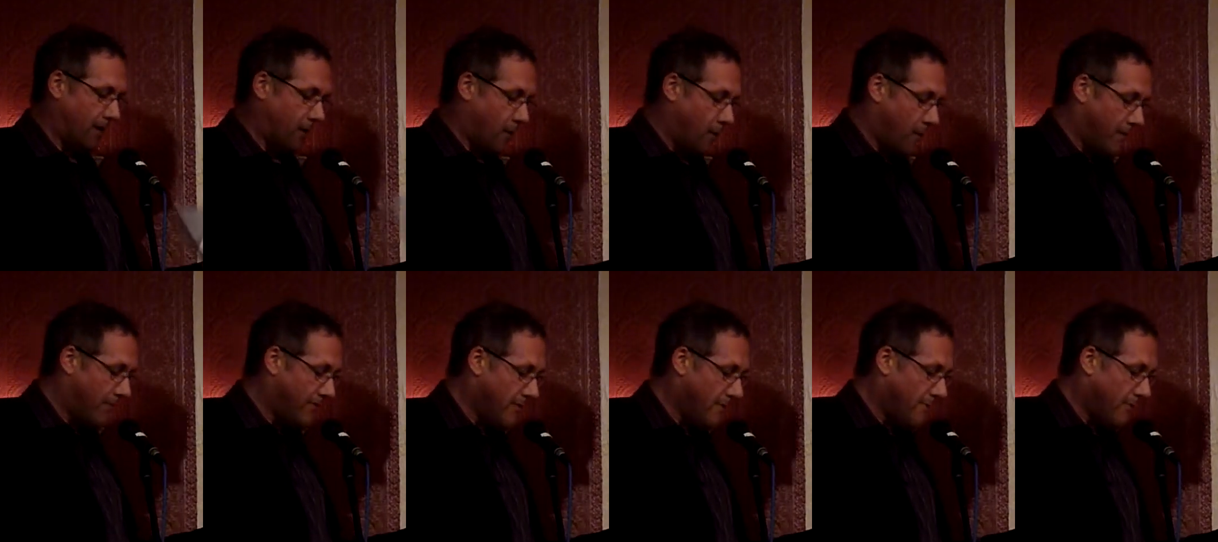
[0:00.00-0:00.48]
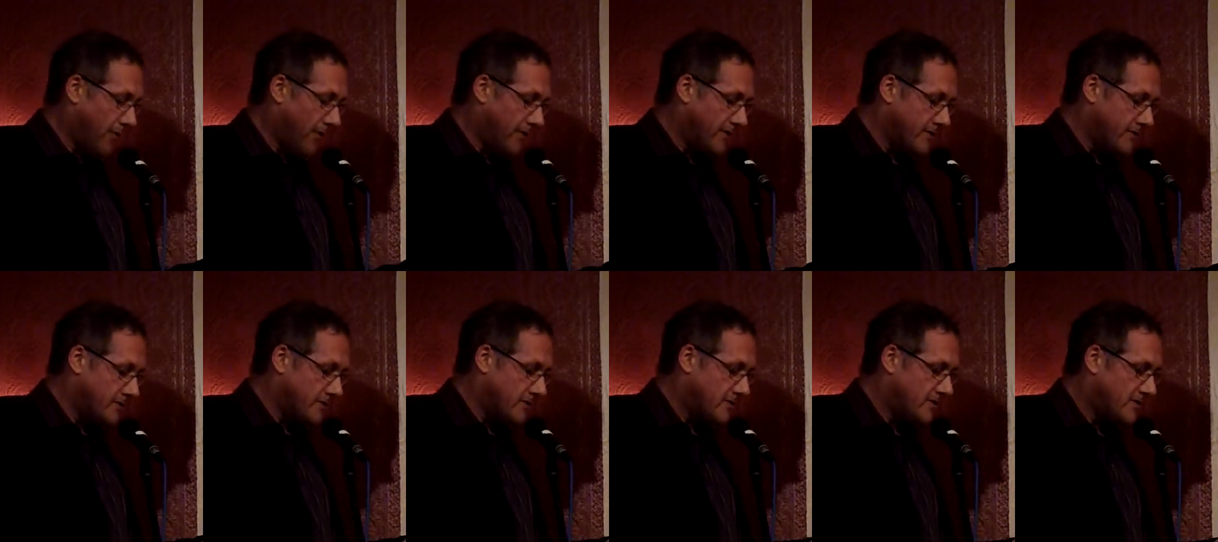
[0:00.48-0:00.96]
with the
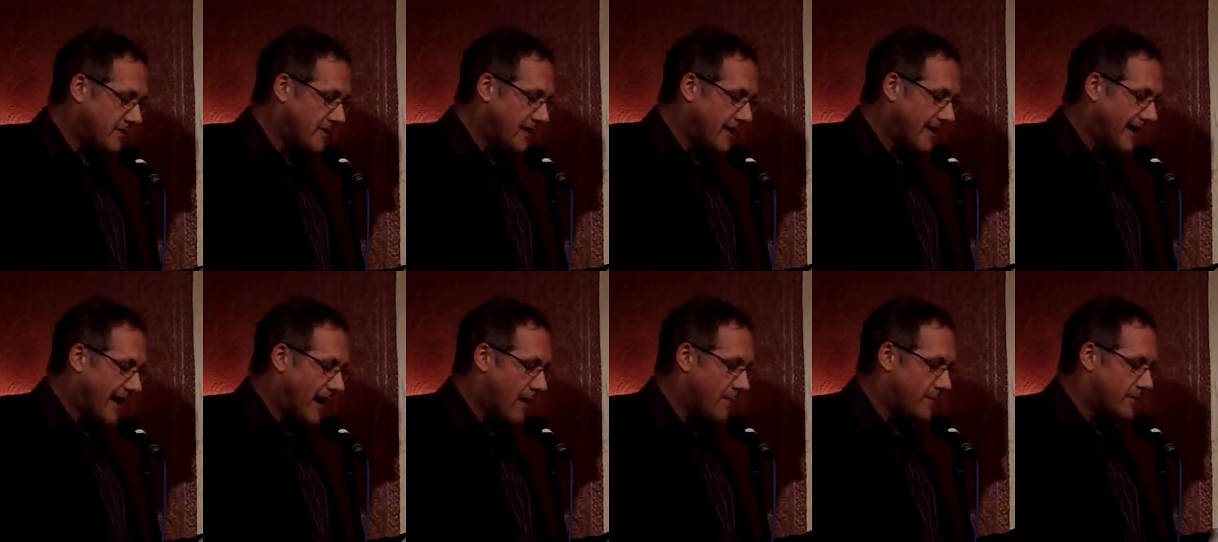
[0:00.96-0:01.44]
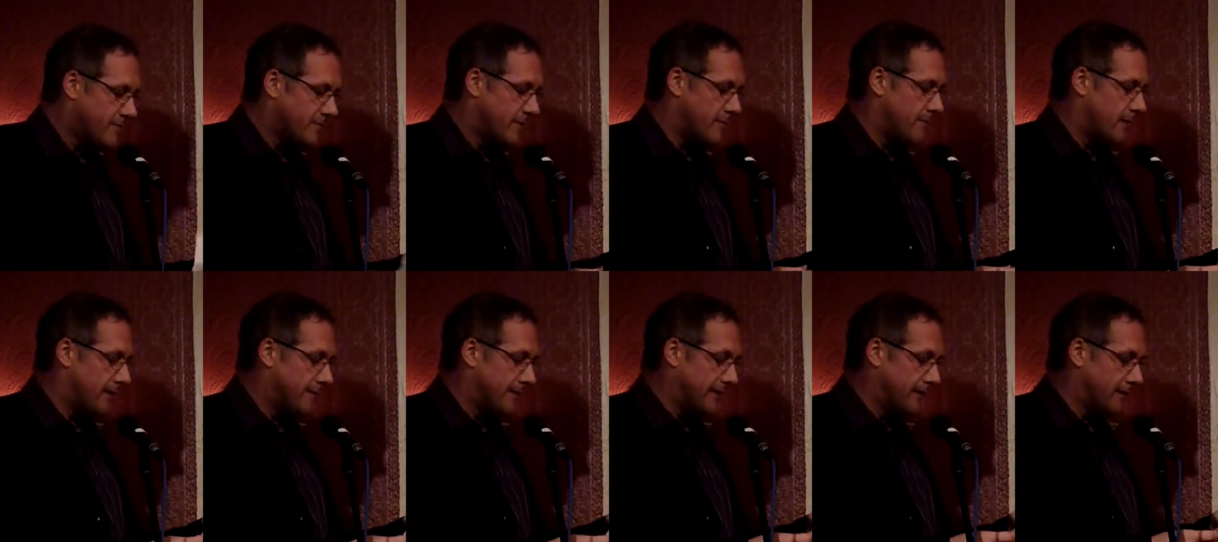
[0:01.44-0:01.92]
point sticking out between
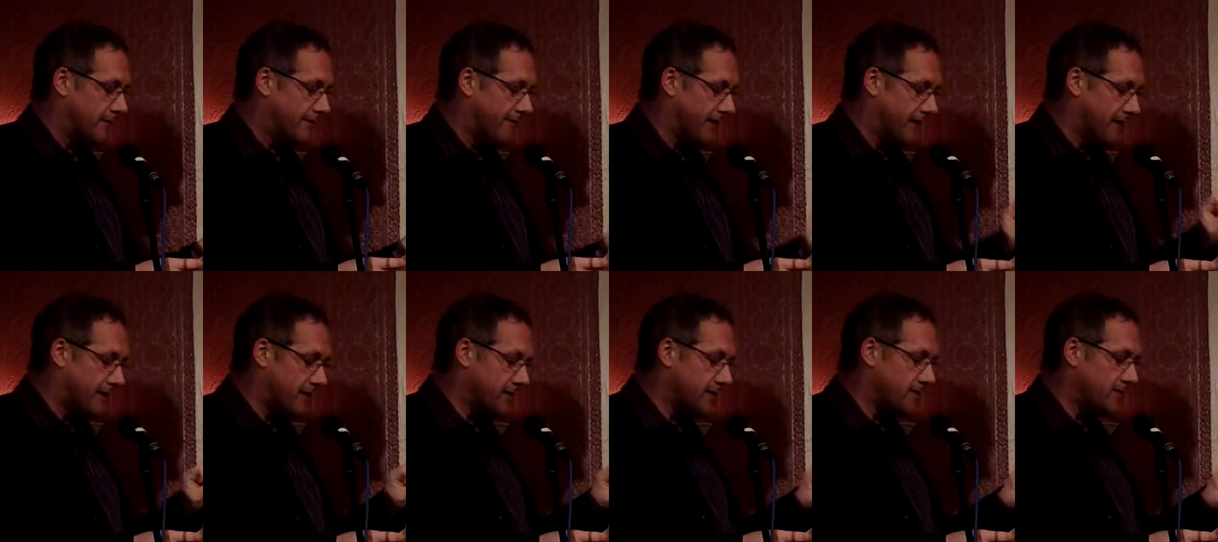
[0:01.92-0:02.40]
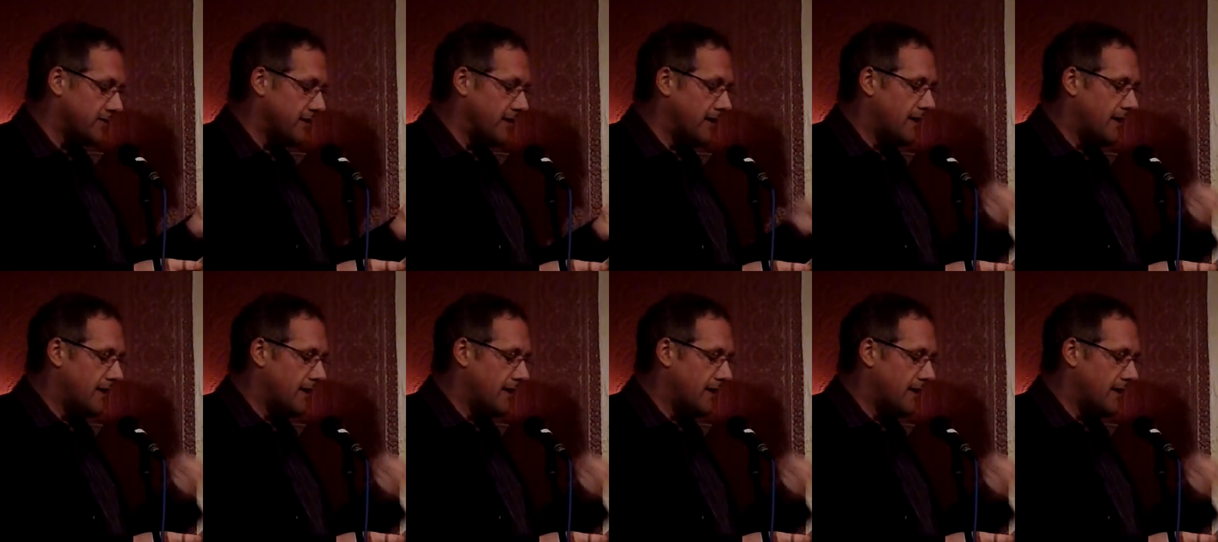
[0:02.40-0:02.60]
my middle fingers,